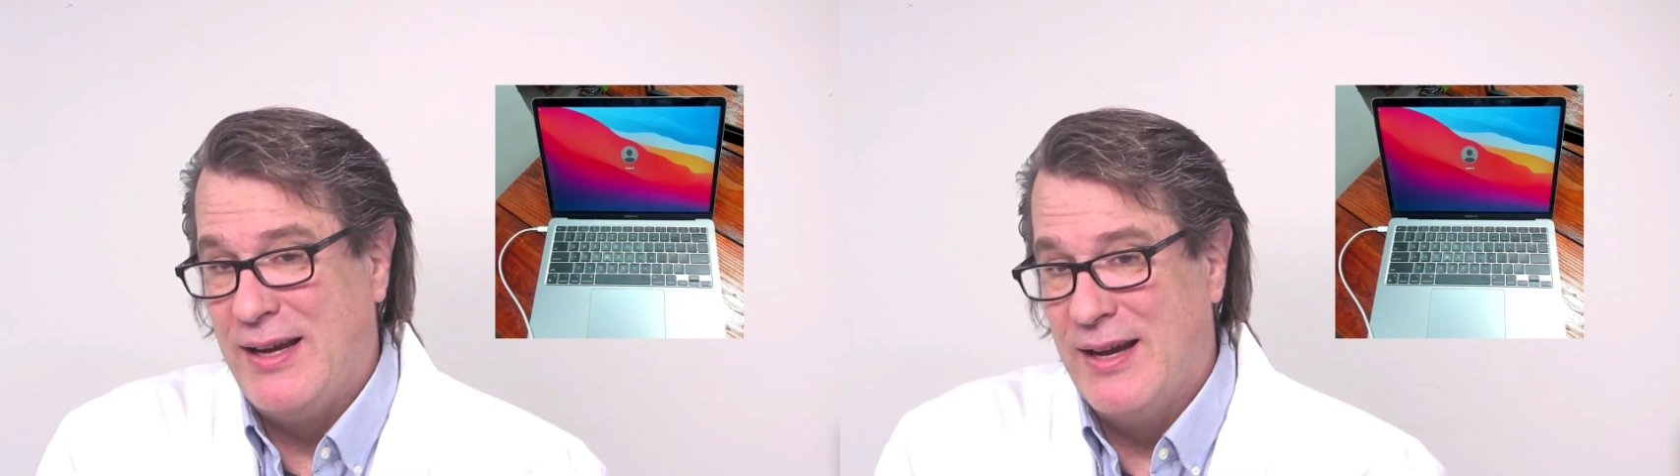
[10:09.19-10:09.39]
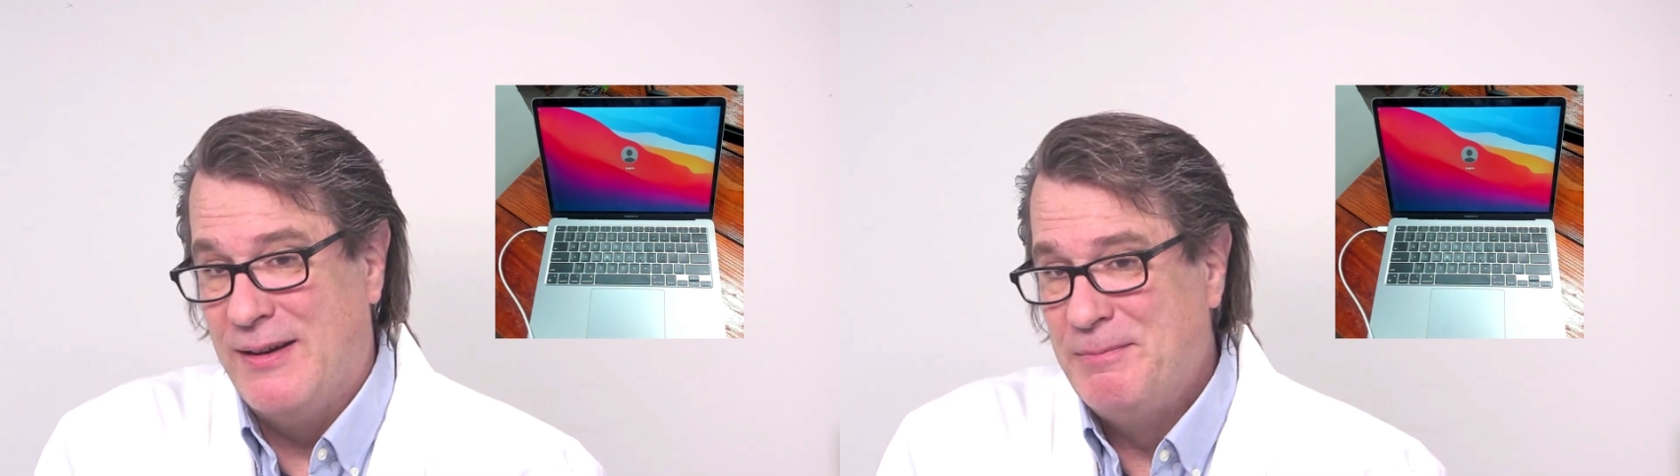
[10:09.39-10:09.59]

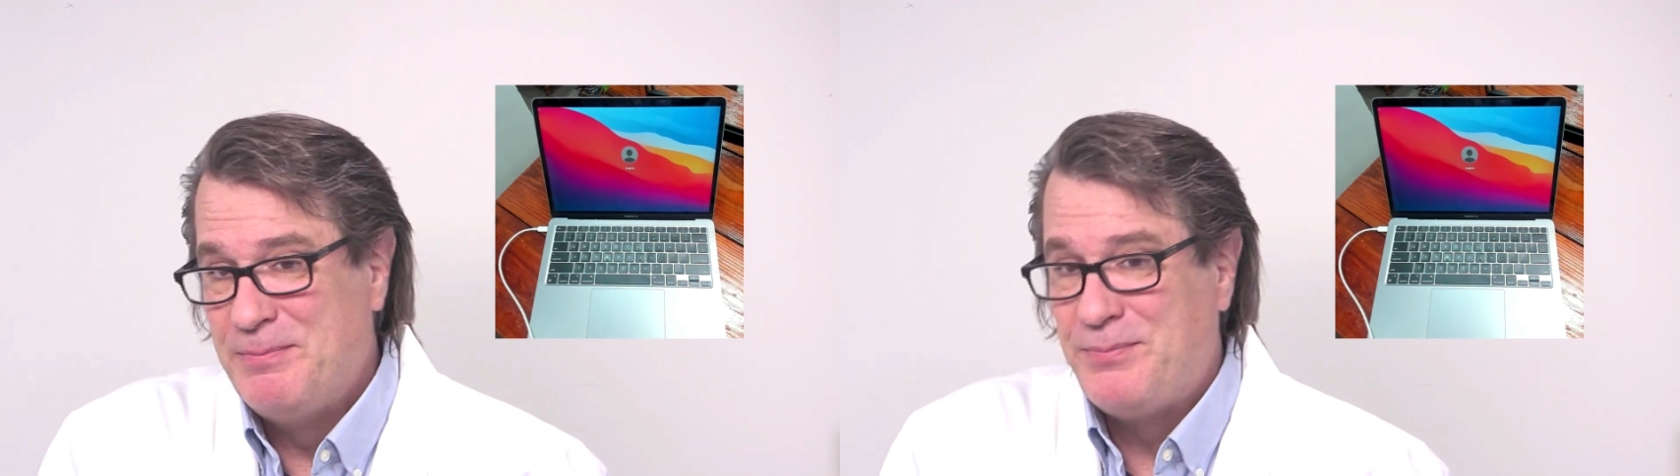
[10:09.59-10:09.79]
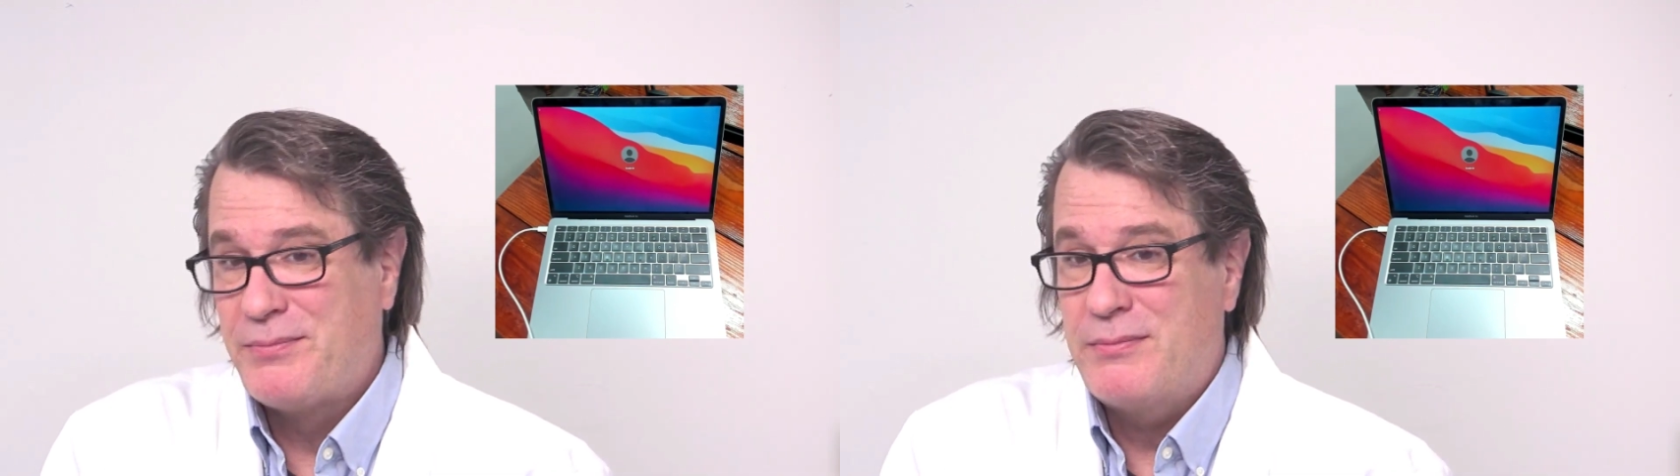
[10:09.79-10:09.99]
in
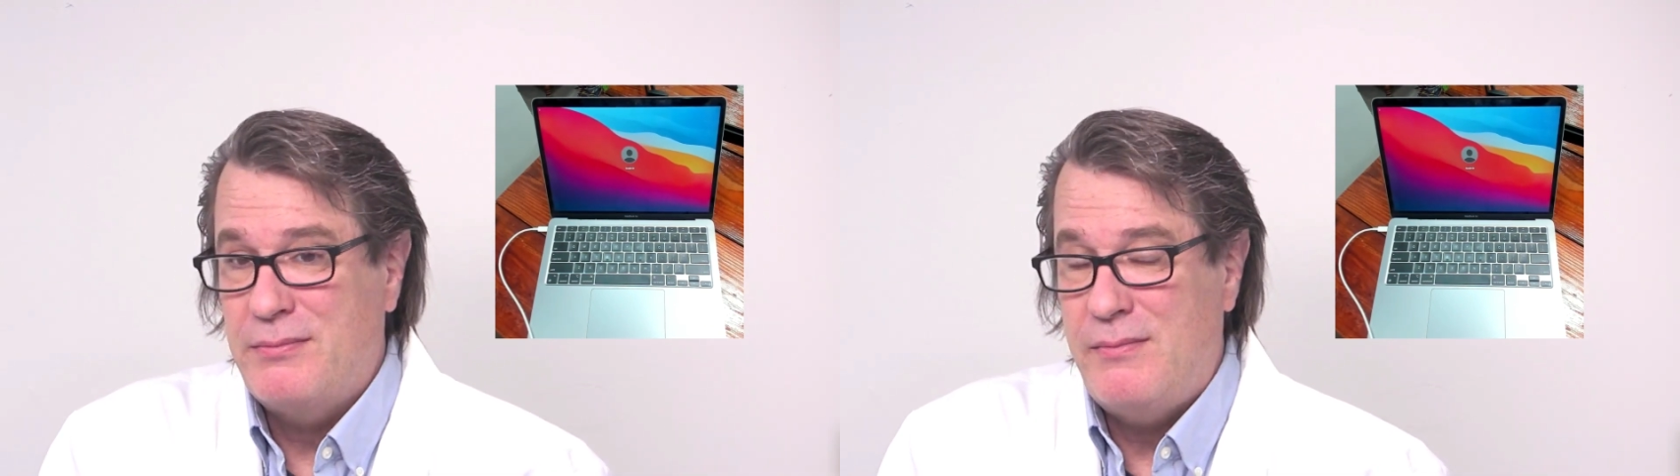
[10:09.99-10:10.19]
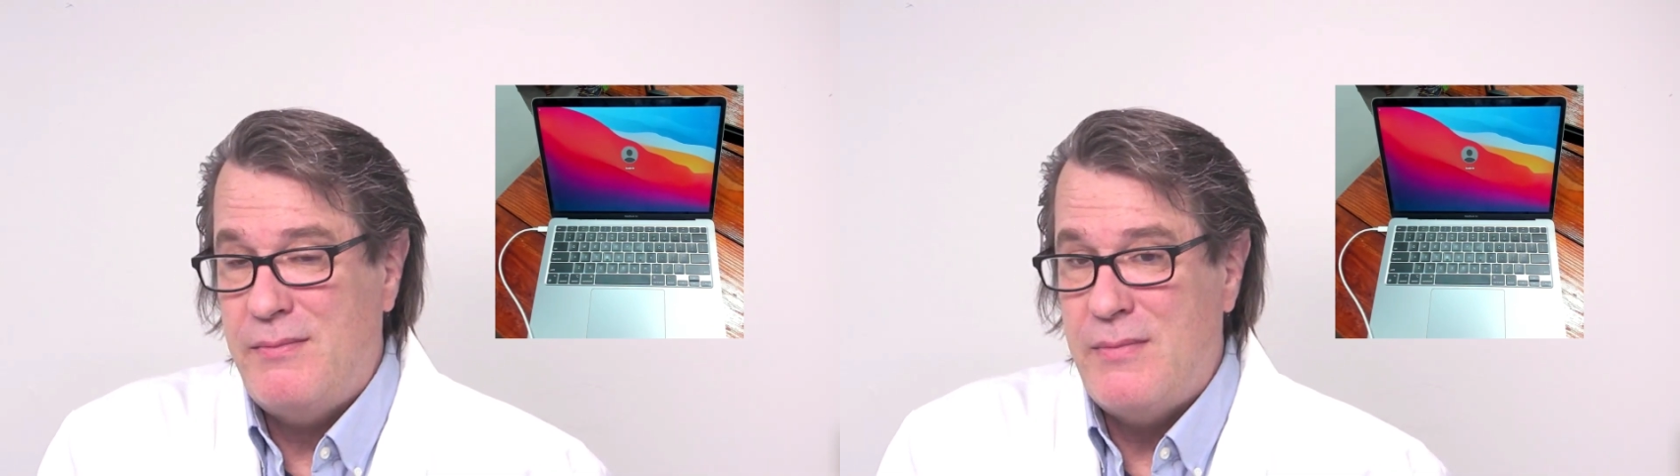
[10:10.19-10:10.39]

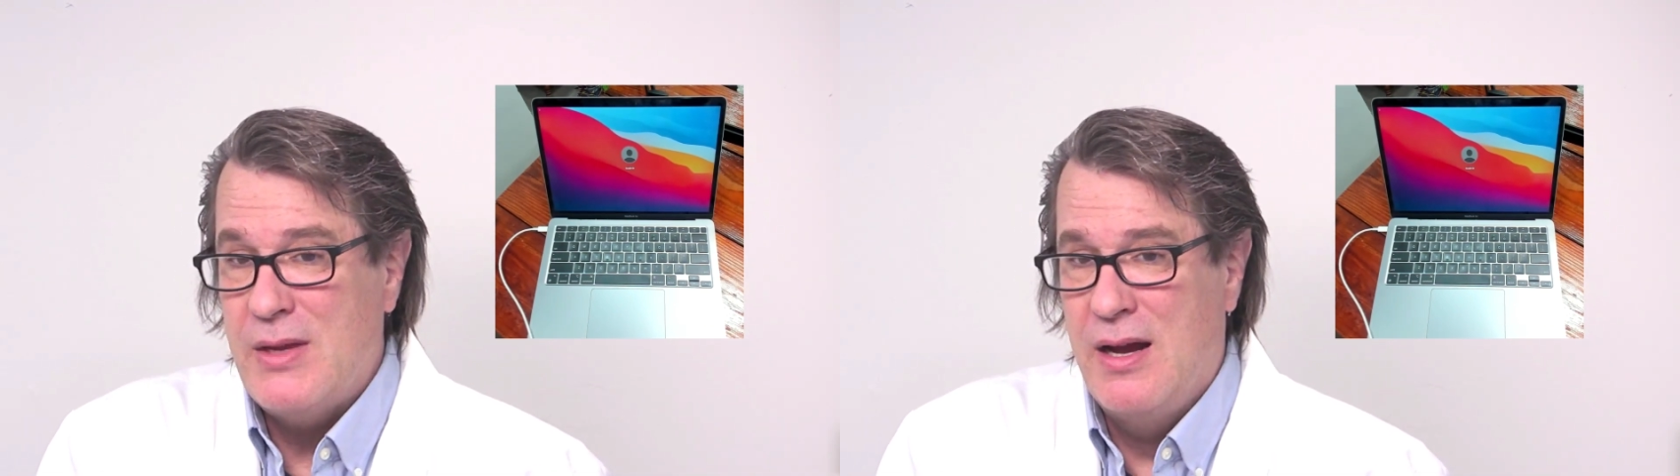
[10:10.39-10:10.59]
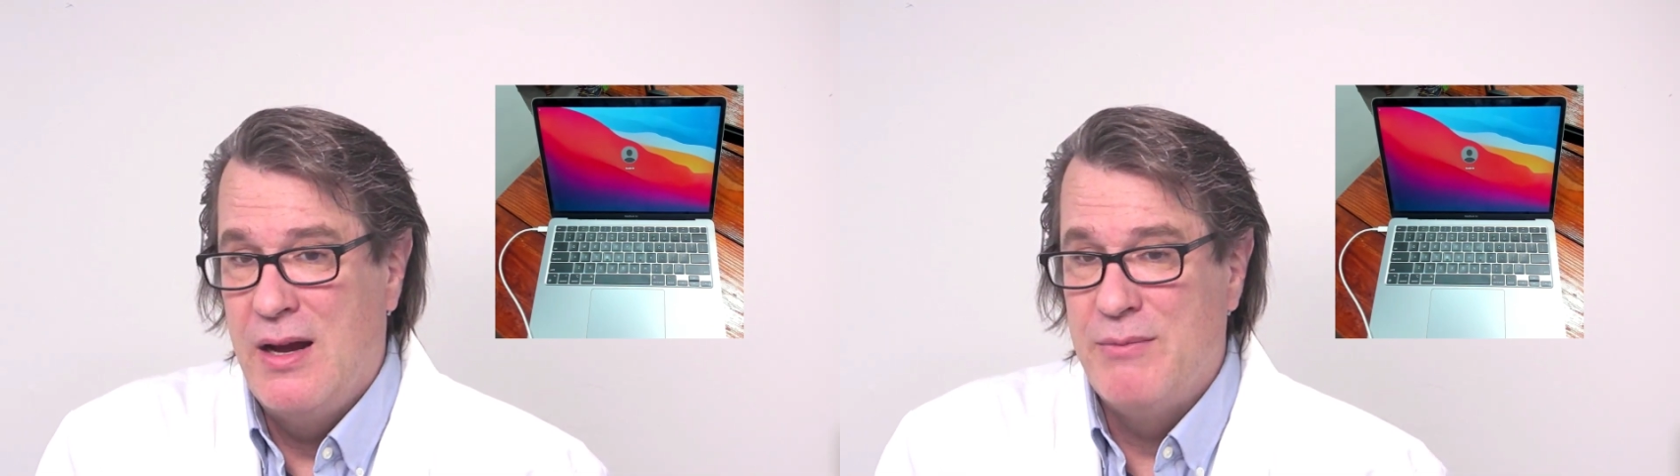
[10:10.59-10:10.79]

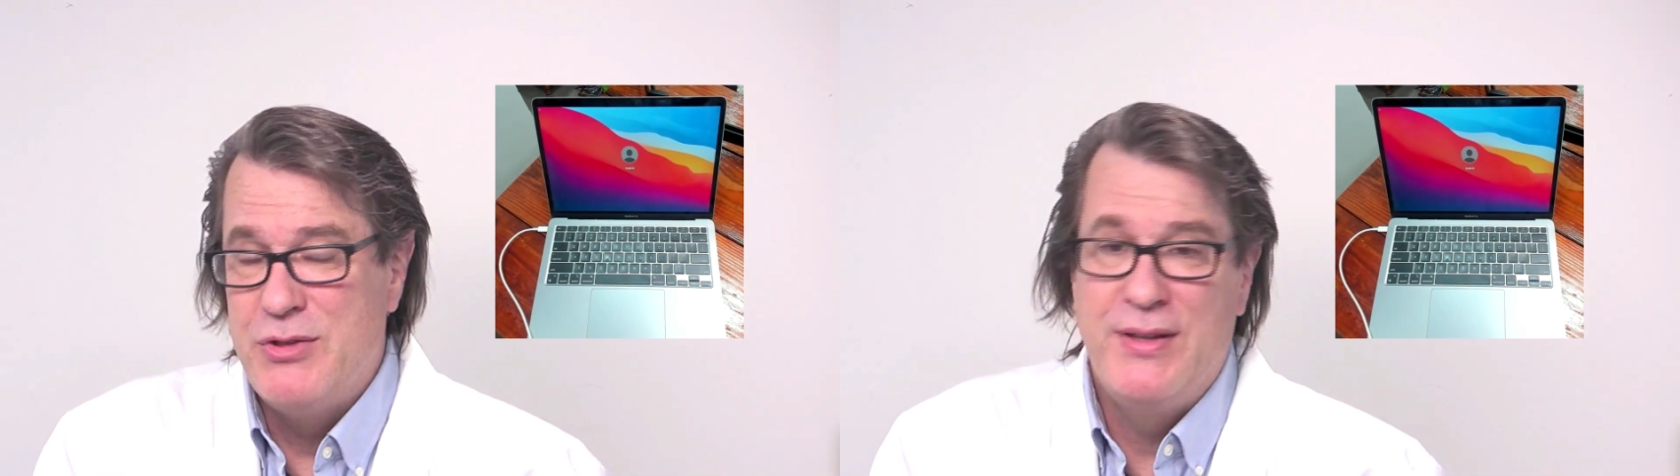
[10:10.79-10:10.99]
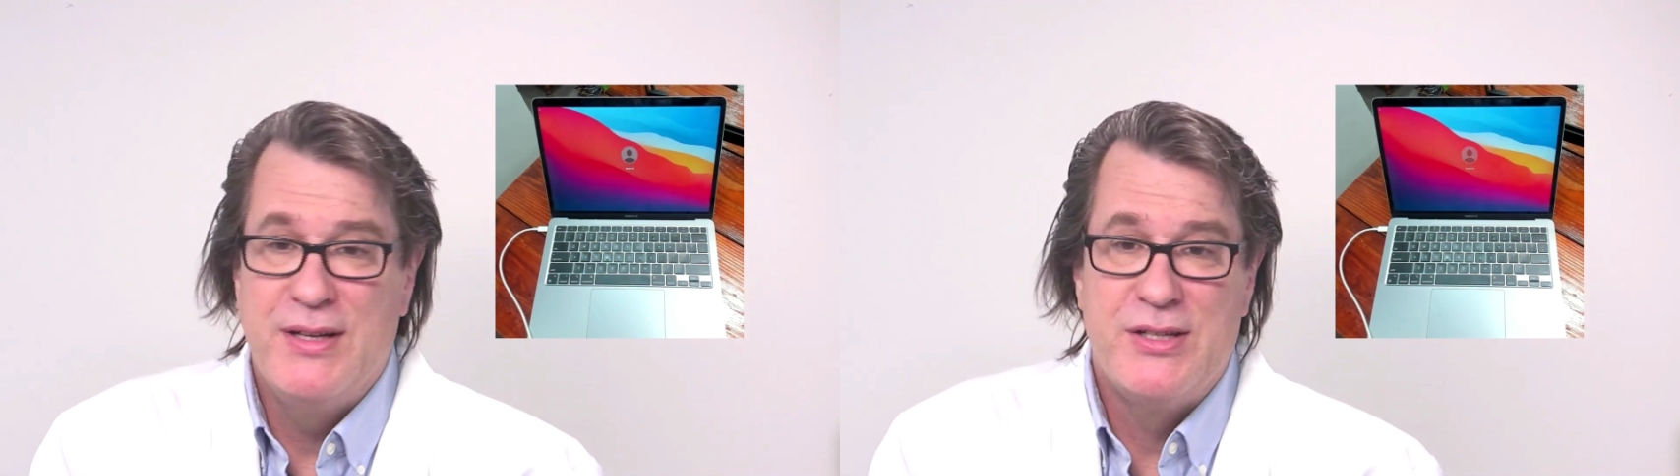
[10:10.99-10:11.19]

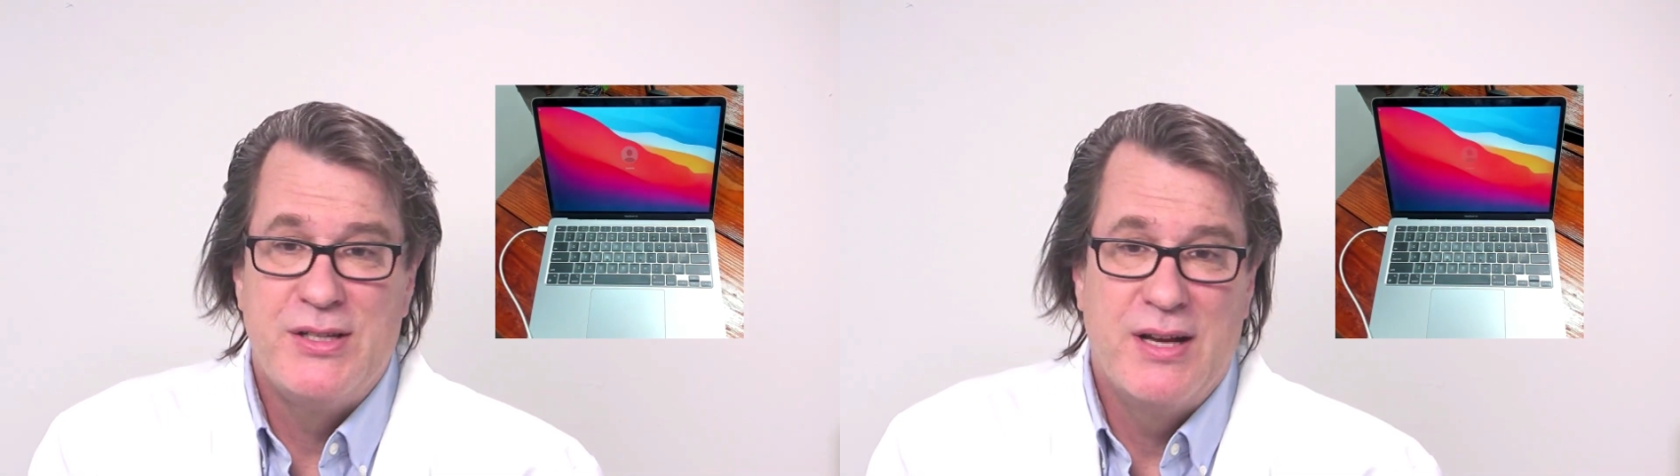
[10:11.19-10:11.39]
to this